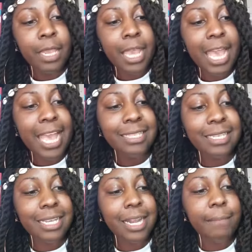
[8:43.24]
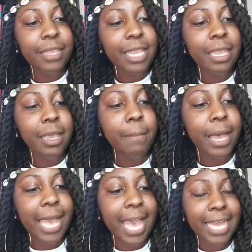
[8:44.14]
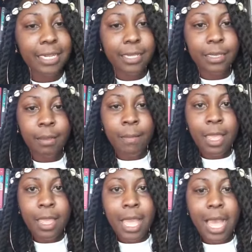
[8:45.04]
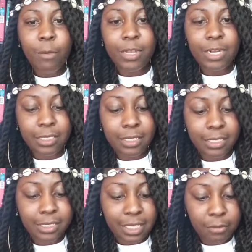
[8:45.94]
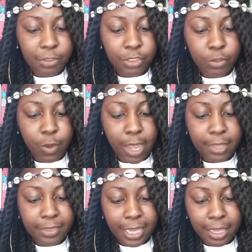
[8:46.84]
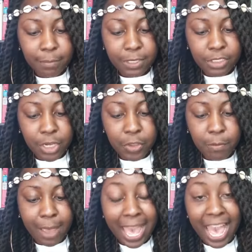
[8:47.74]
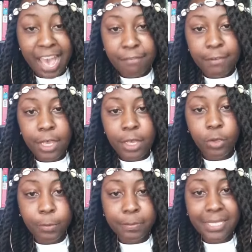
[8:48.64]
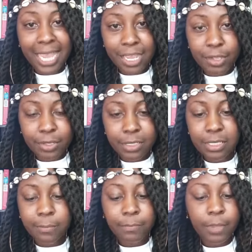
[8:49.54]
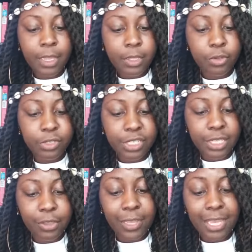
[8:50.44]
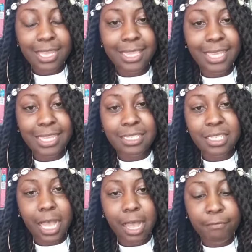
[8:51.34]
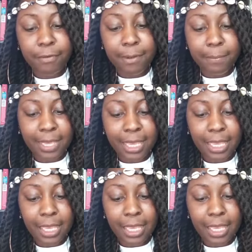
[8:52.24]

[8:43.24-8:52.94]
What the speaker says: Etsy, and I'm thinking about adding them. I want to see what you all think. I'm going to show you my half hoop dangles. Usually you can get these from me